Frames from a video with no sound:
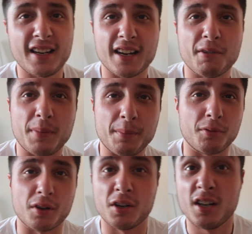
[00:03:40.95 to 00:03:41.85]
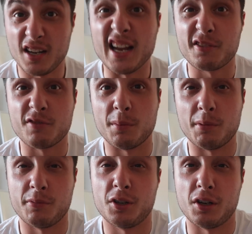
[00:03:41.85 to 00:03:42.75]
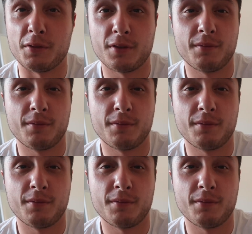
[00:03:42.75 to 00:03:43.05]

you know, people go, it's grim up north.